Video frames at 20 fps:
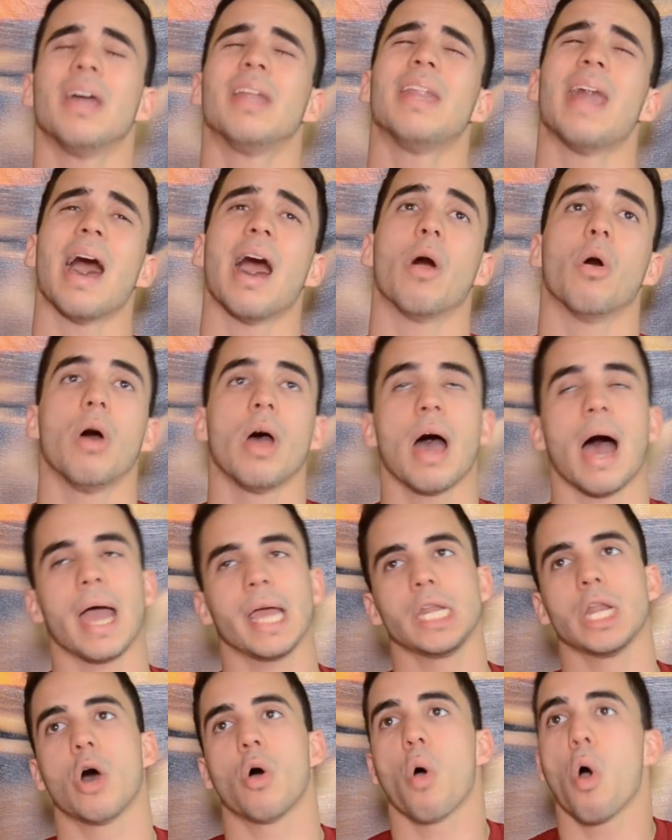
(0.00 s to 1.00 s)
Now,
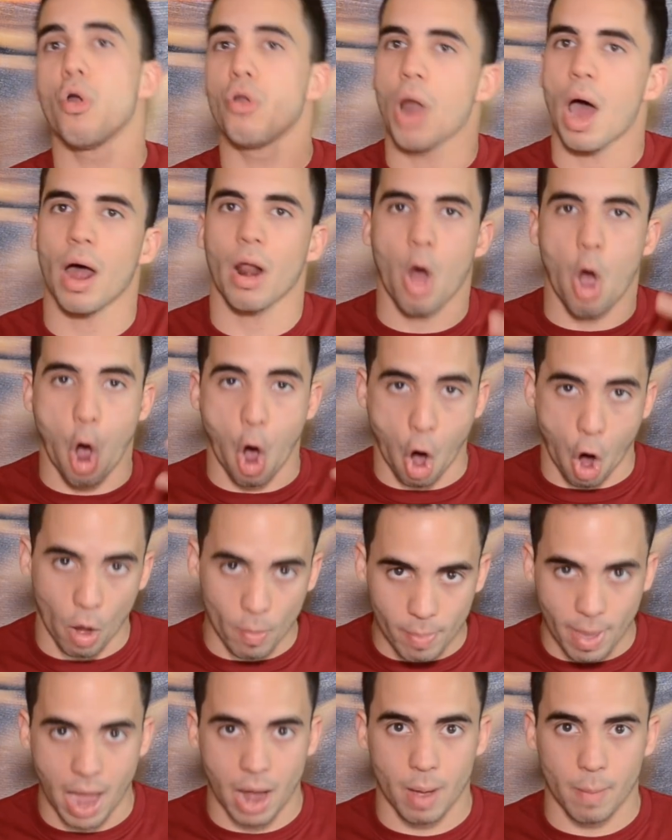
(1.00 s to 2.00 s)
I know not
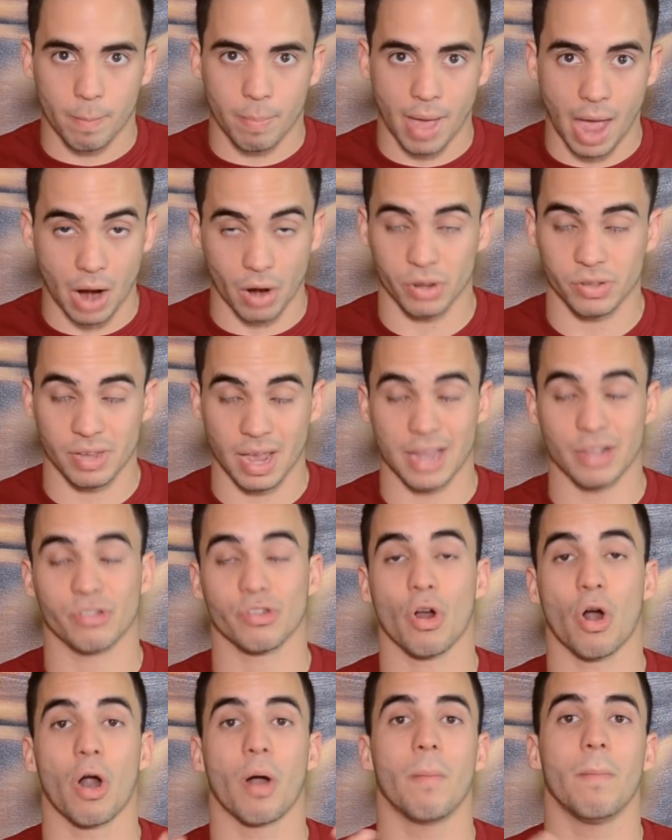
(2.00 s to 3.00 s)
all parasites
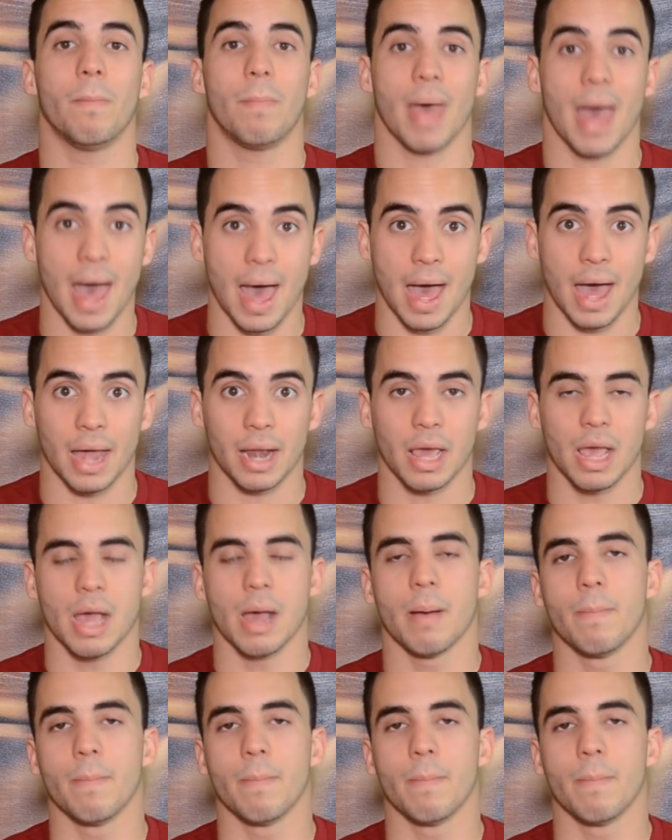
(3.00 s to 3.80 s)
are bad,